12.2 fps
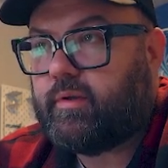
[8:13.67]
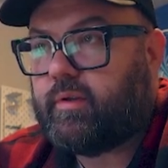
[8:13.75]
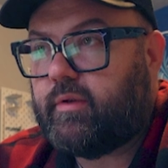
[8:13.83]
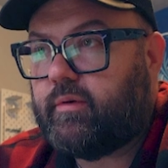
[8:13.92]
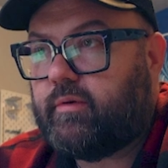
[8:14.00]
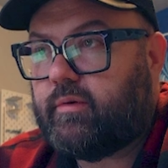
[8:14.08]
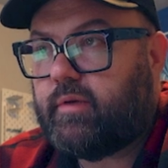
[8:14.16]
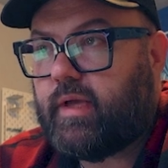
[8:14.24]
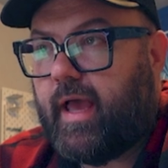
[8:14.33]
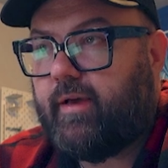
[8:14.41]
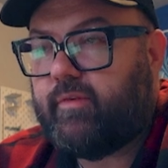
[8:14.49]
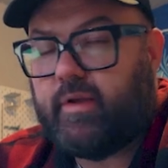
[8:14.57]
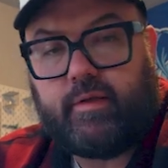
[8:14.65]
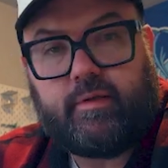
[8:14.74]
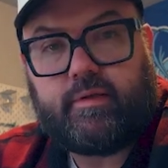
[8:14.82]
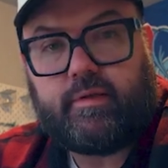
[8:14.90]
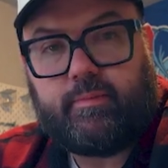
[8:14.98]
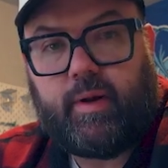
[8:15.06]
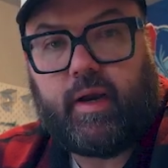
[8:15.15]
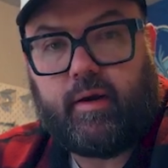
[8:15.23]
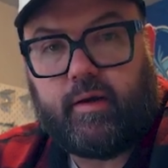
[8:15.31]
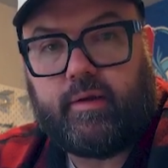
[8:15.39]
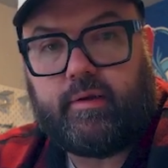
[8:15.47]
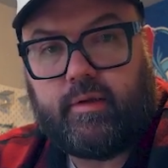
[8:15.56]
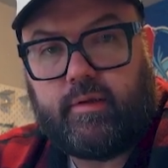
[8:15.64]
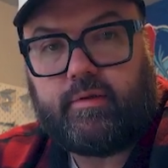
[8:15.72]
to have it parented